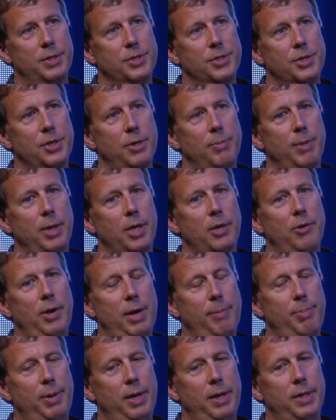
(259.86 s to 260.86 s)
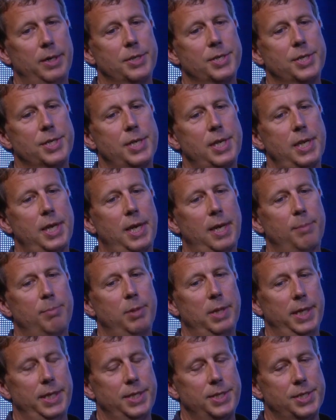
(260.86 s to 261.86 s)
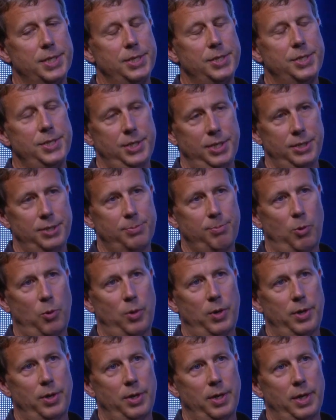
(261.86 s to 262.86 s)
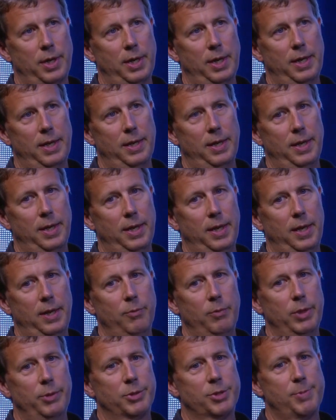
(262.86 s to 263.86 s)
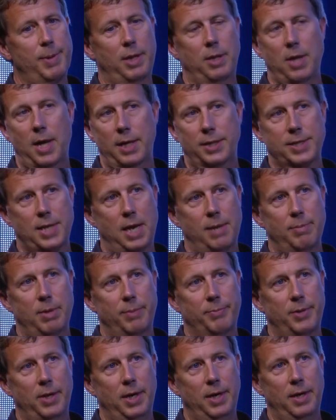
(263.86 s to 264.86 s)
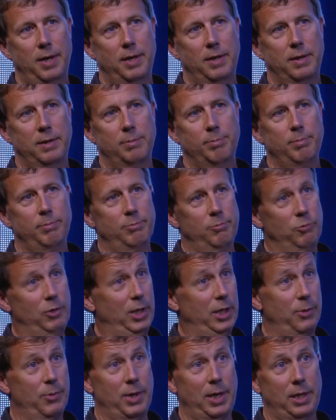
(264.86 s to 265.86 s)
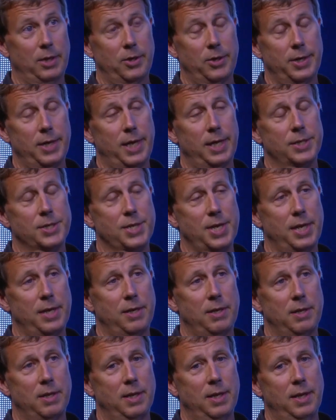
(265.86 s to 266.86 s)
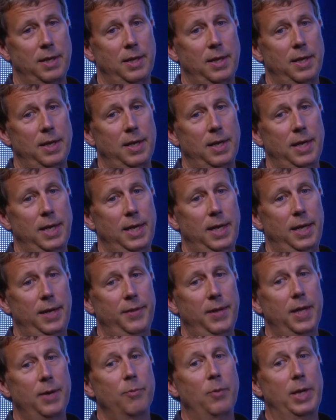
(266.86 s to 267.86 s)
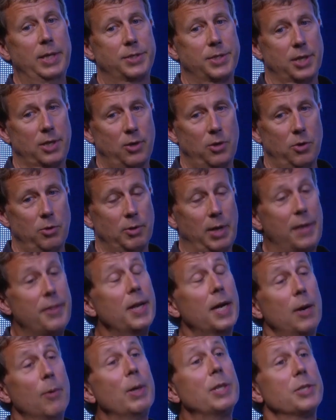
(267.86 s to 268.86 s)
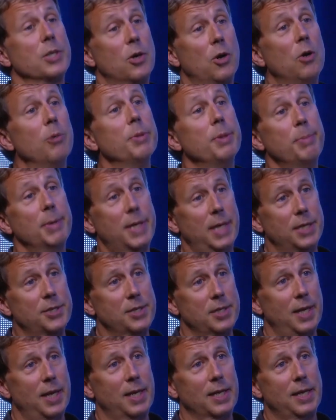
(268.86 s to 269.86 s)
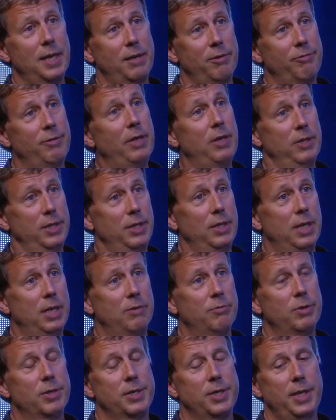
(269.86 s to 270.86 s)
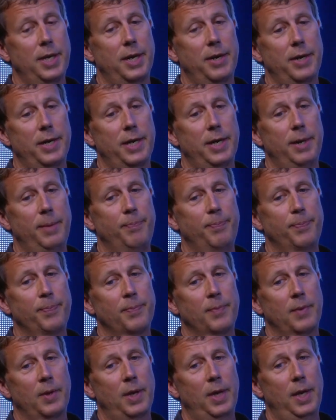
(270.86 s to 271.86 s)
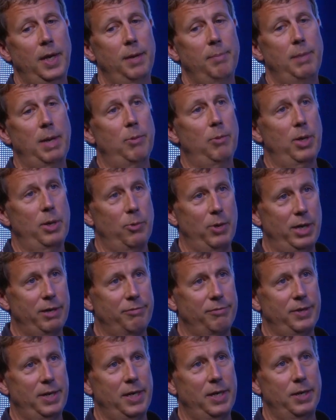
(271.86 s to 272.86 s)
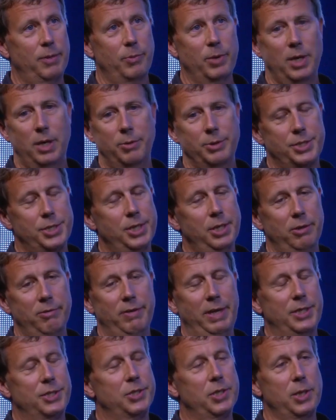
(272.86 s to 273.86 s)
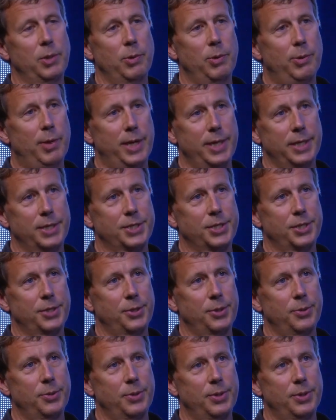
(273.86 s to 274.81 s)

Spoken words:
So my grandparents had a place in Searsport, and we would spend a lot of time up there, really where I learned how to sail. Then went to I think I went to Colby because of that, kind of fell in love with the area and met my wife there, and we always knew eventually we wanted to